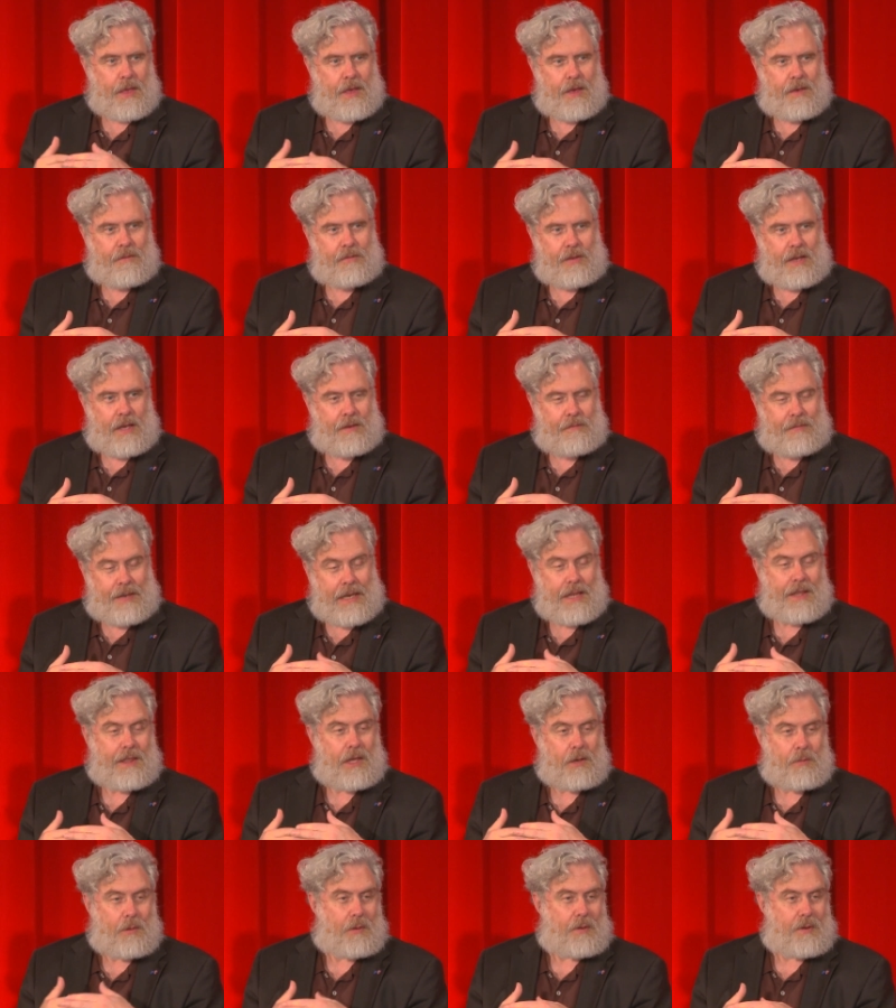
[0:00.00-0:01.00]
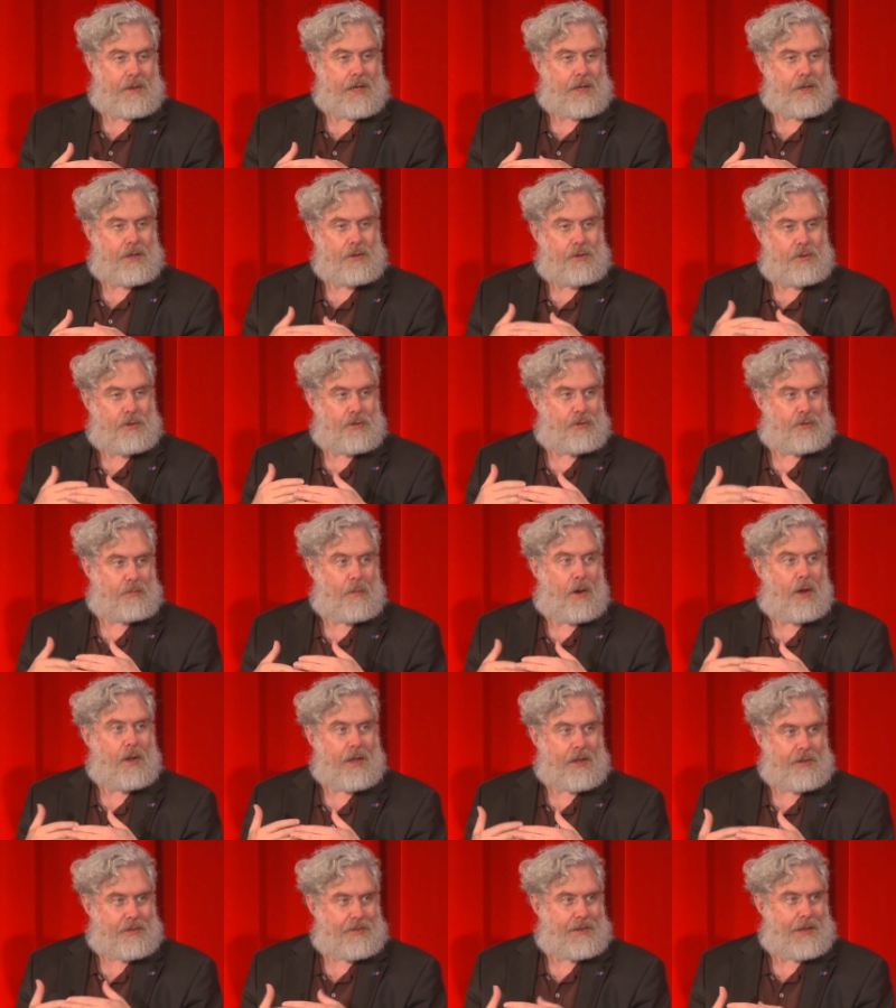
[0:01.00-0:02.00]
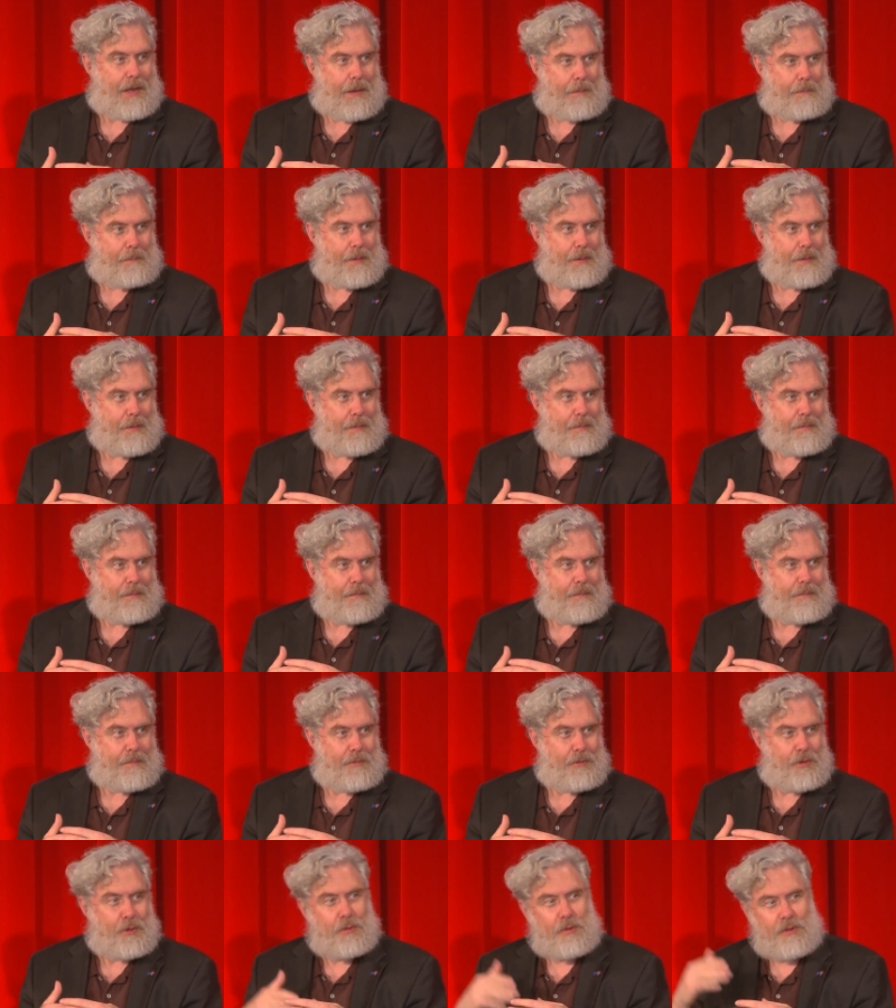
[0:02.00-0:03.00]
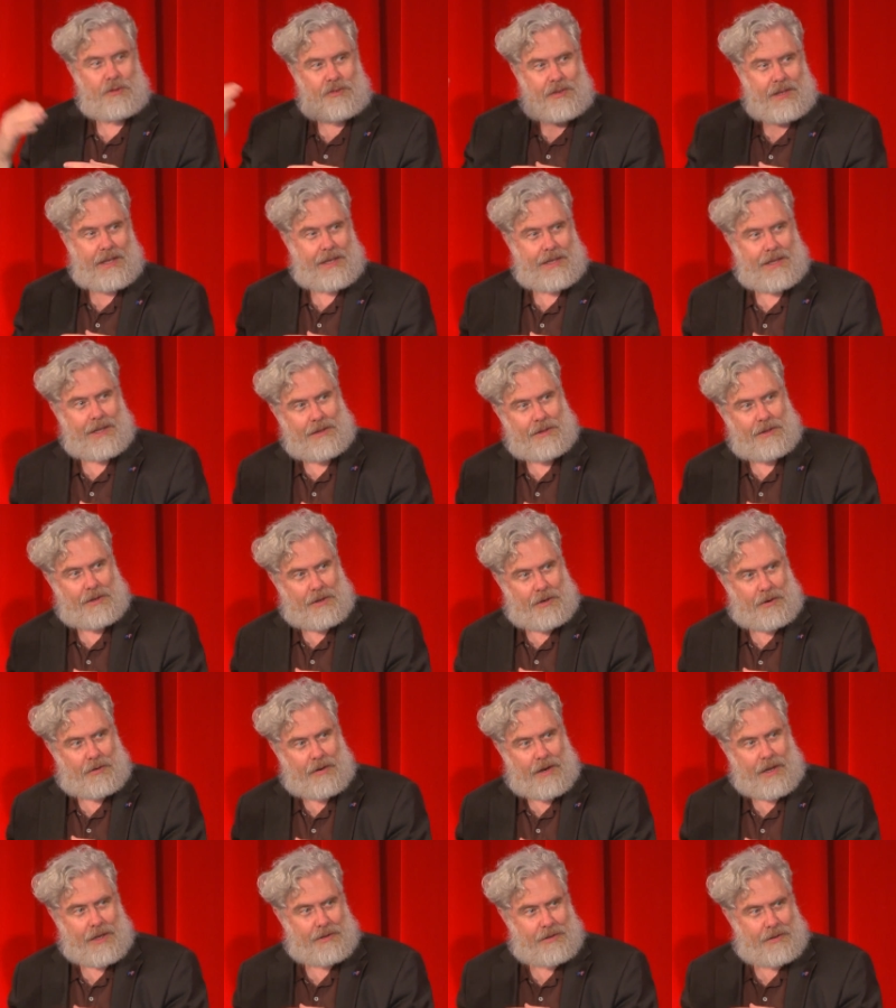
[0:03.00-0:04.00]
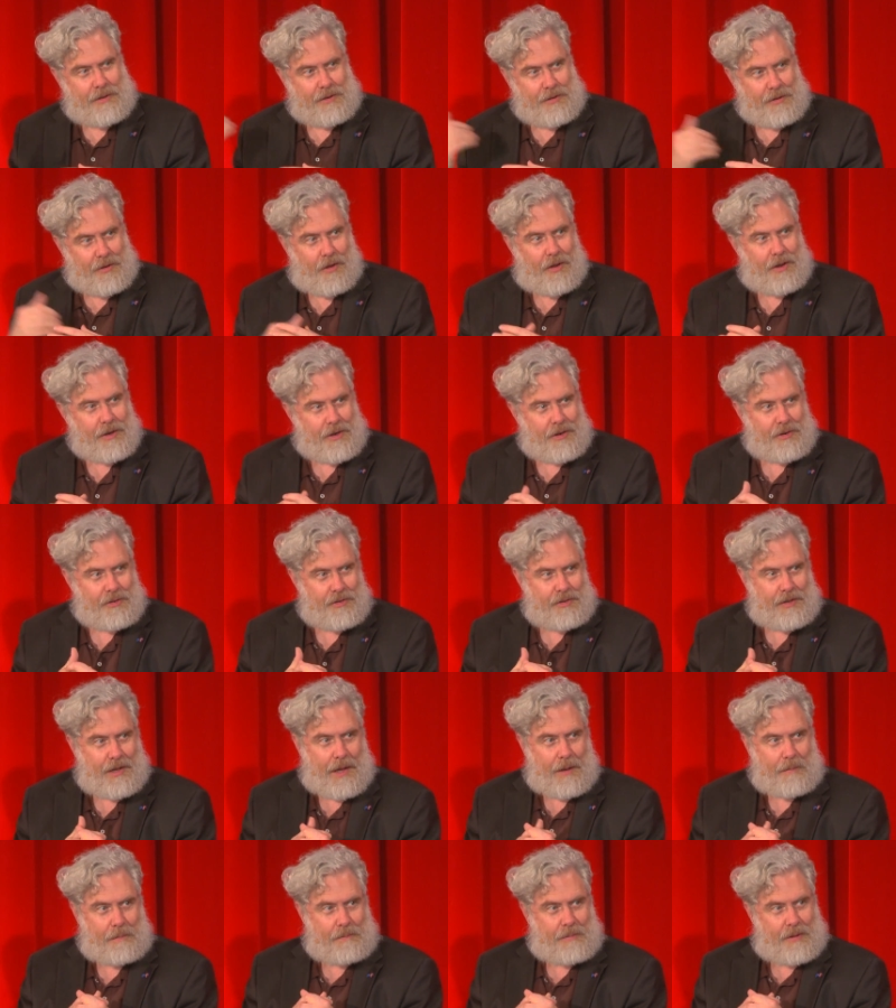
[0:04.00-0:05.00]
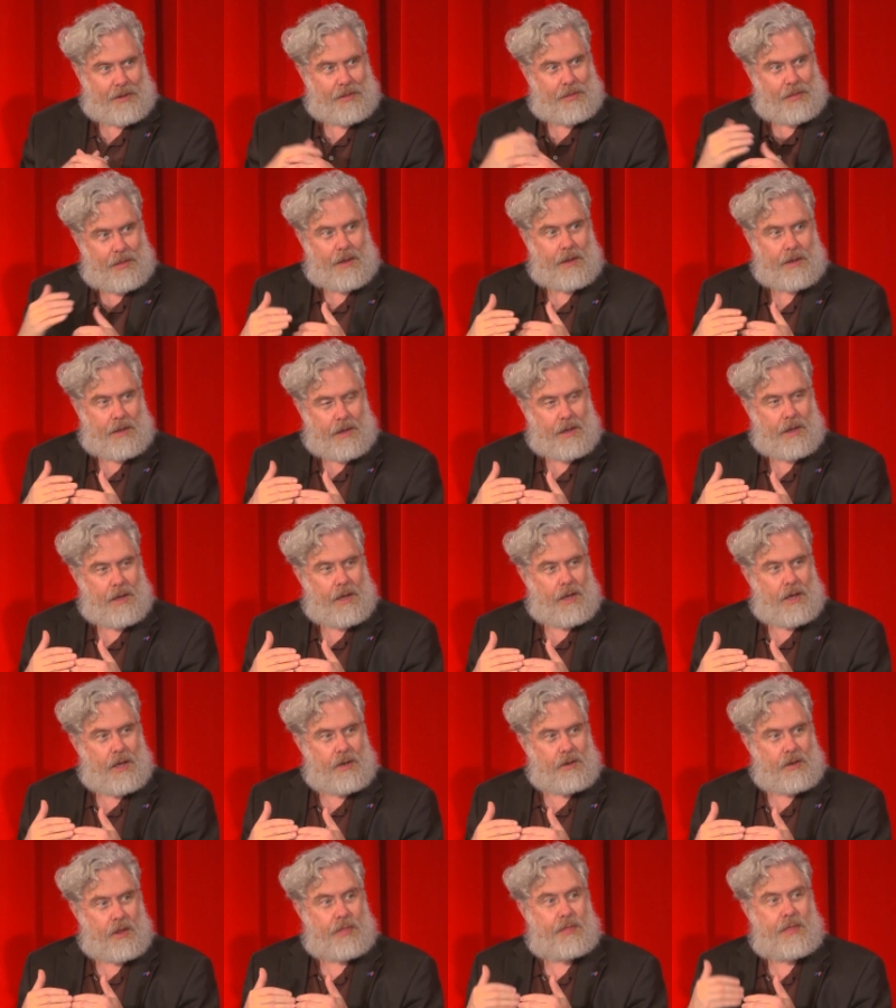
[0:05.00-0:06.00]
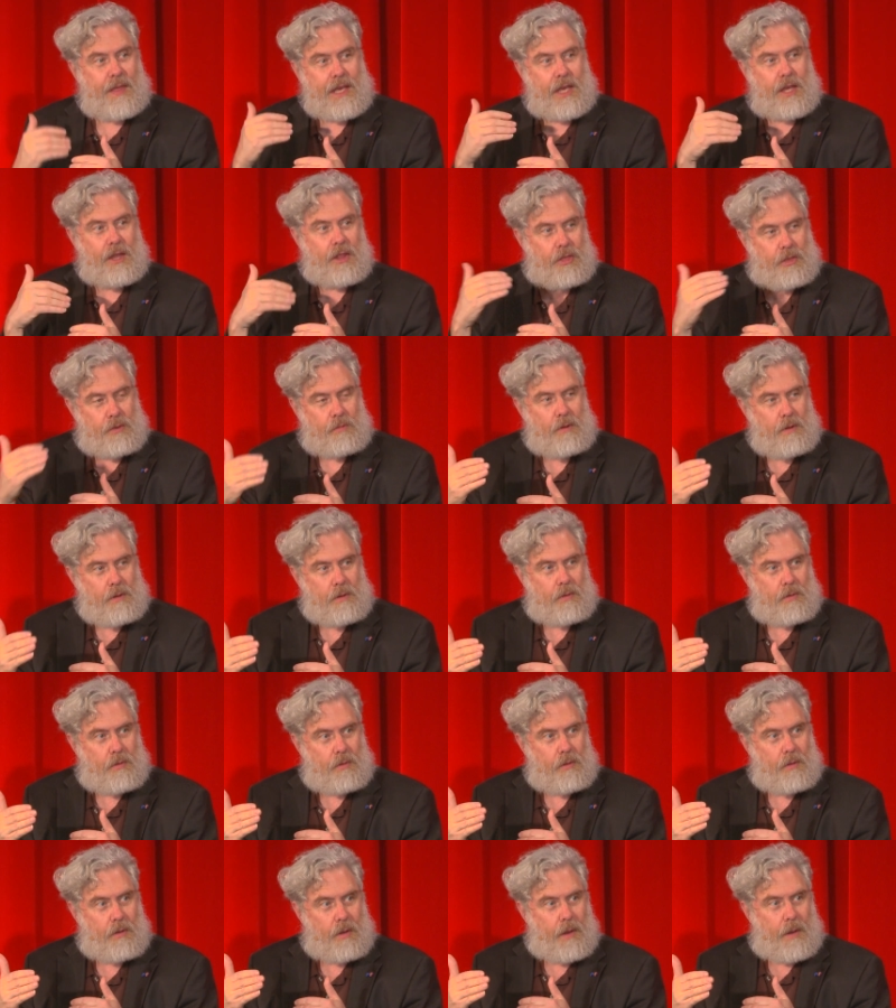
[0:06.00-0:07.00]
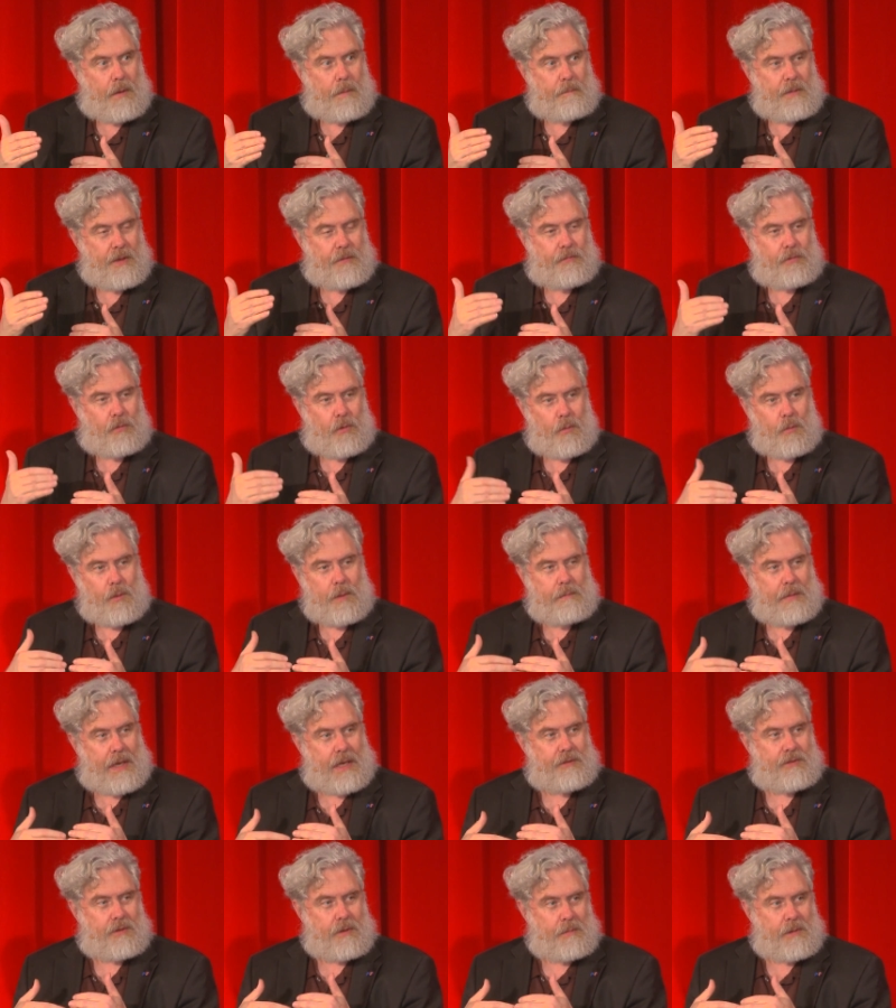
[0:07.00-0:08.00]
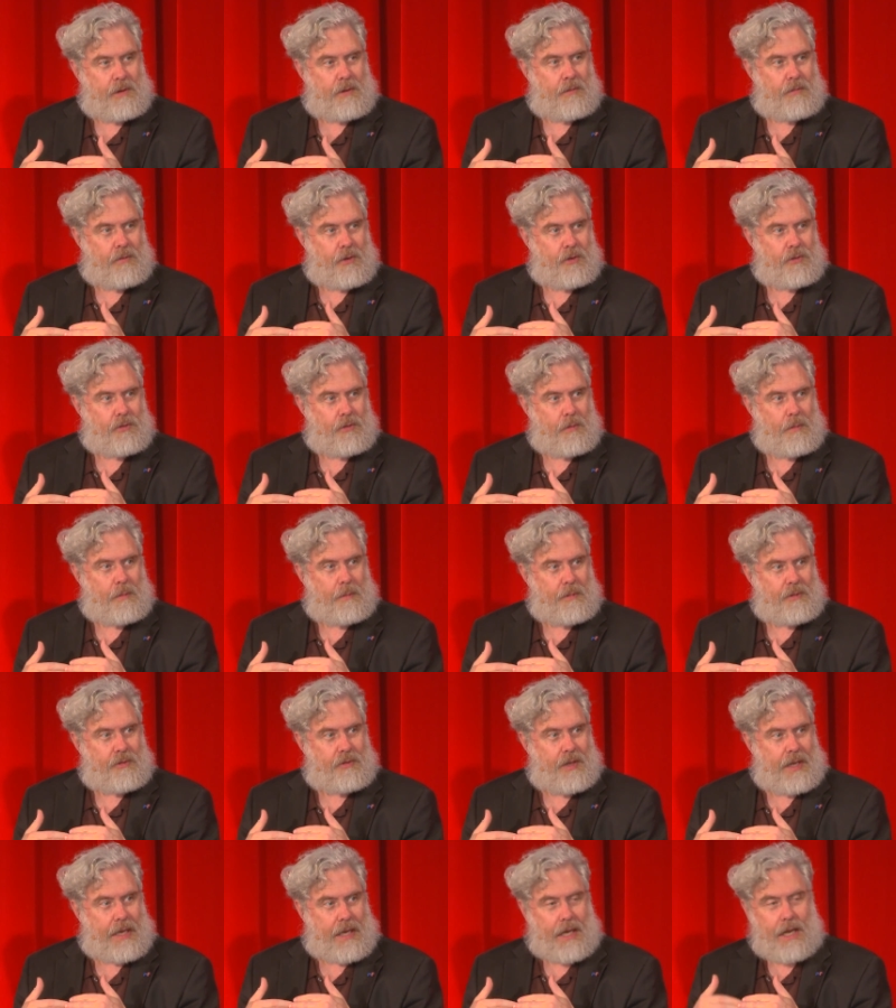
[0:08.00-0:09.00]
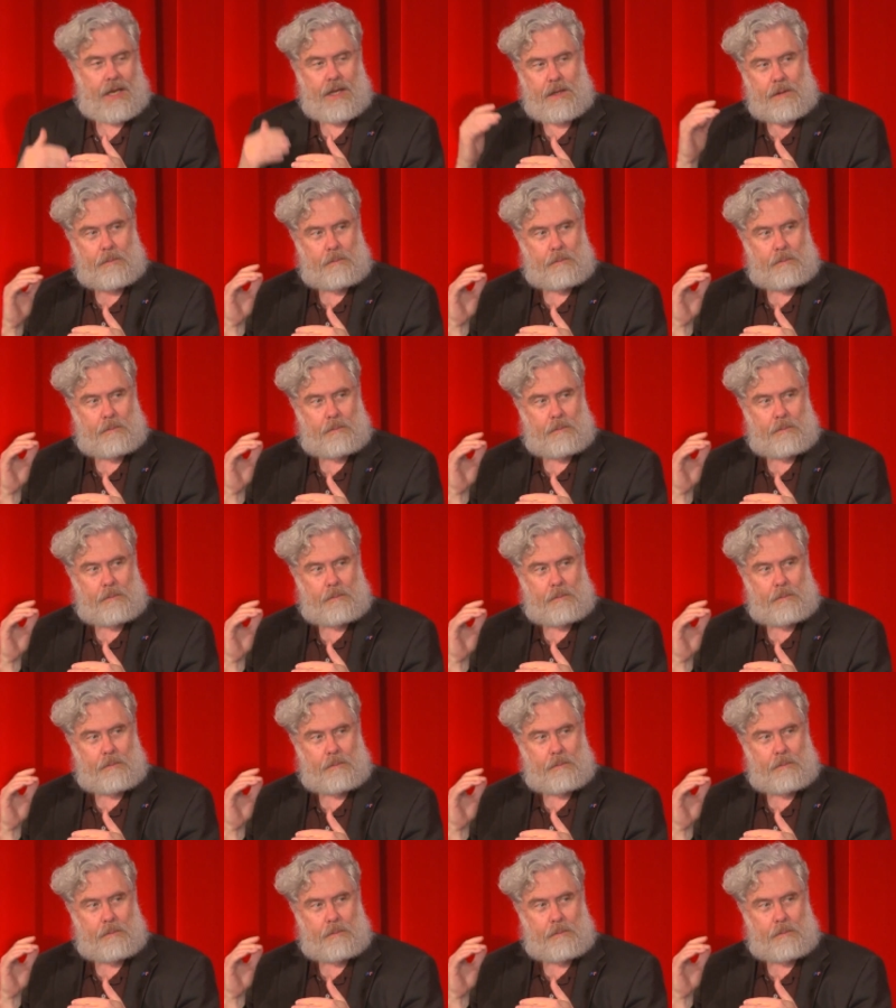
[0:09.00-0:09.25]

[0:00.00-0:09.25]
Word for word: if, if anything, we were taking too small a step. Drew was taking the correct longer step to think, to think it through before we make some irreversible mistake. I